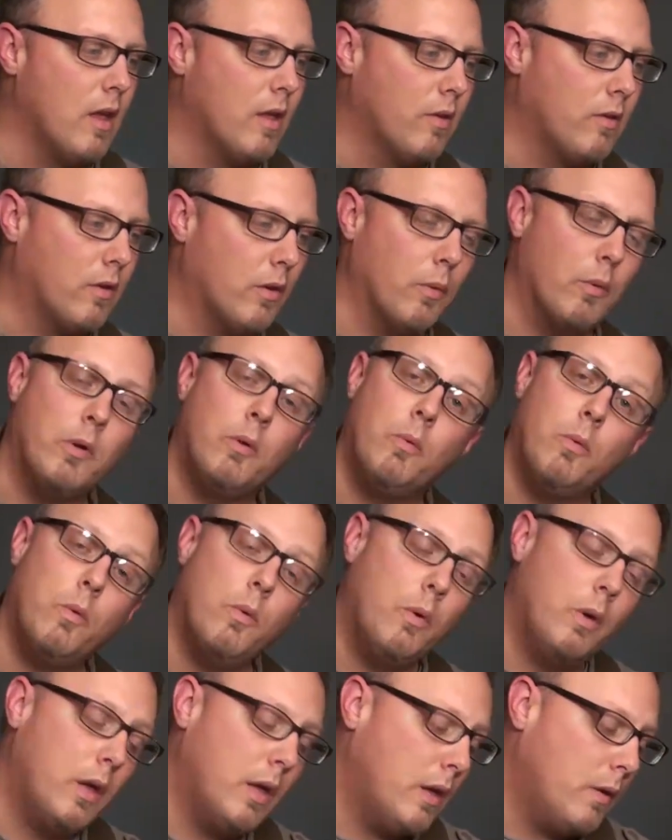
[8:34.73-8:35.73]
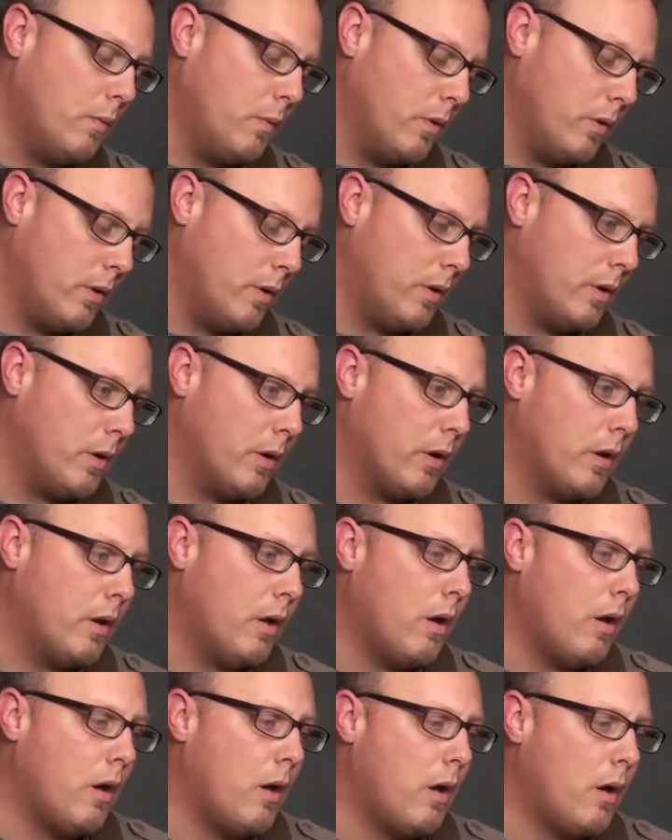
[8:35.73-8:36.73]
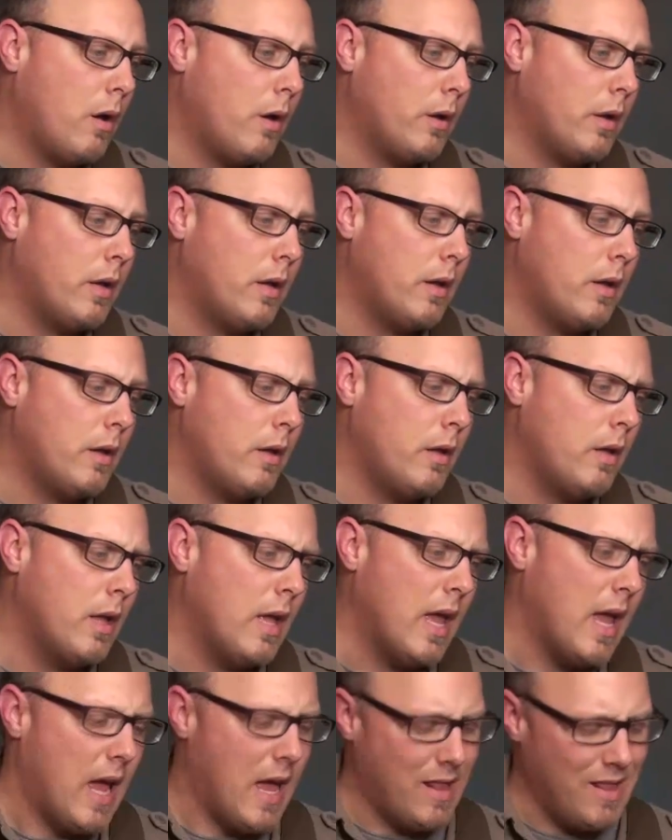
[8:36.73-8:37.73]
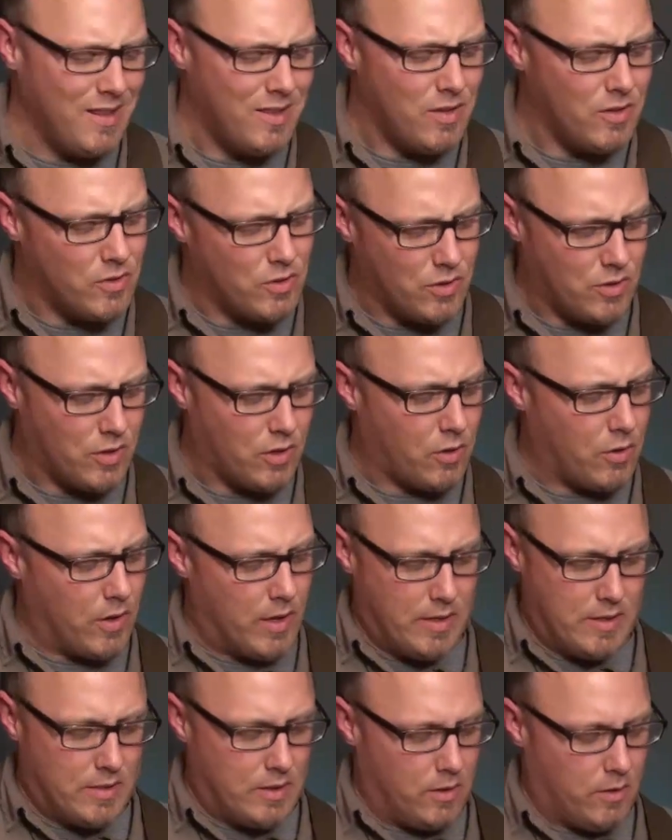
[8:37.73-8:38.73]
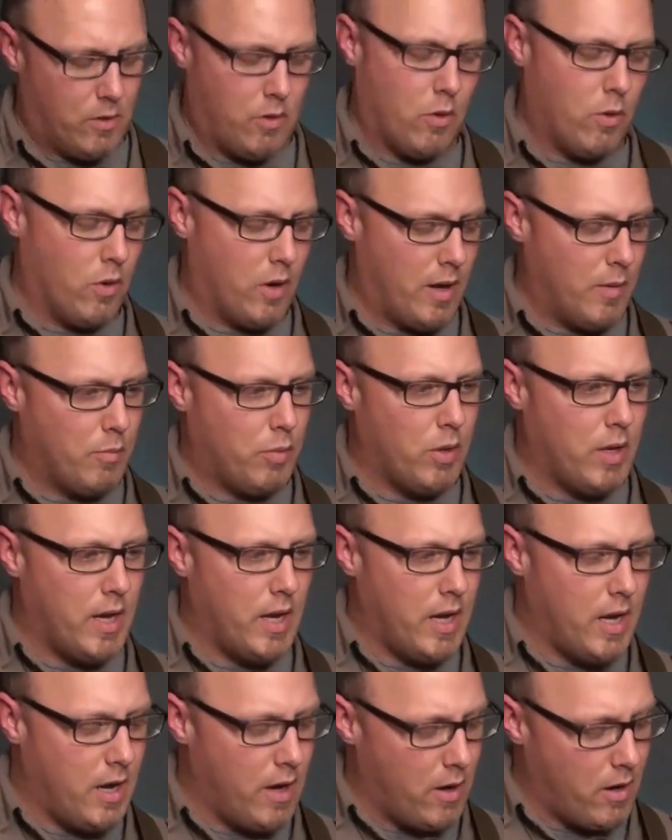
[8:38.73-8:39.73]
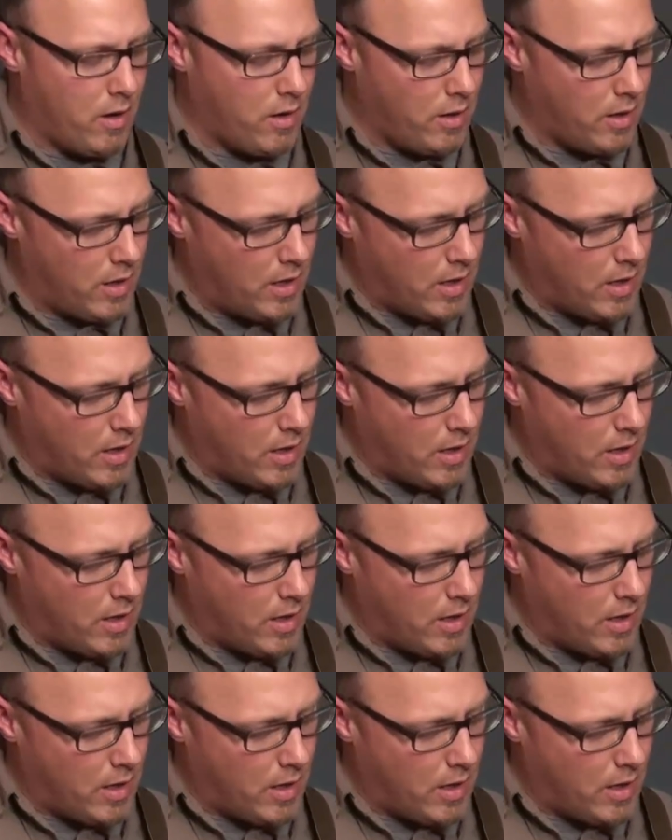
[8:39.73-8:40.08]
So when we were gonna, and this is just a crazy little chord I'm playing here.